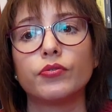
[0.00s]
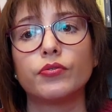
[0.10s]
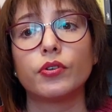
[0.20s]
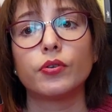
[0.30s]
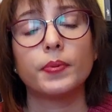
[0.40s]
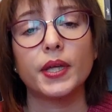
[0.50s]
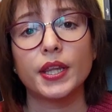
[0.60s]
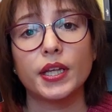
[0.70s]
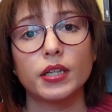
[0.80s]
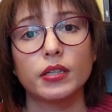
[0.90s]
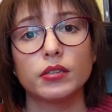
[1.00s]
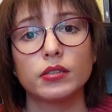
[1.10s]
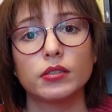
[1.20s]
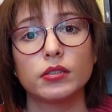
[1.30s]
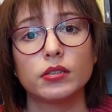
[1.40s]
forbidden.
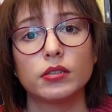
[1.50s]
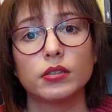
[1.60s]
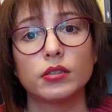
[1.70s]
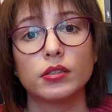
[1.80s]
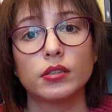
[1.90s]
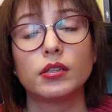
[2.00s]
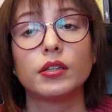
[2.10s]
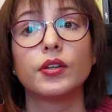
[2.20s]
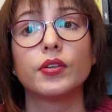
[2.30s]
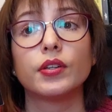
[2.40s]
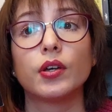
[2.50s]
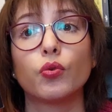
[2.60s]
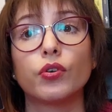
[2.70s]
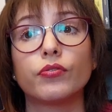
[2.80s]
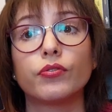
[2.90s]
They
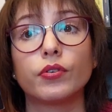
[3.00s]
were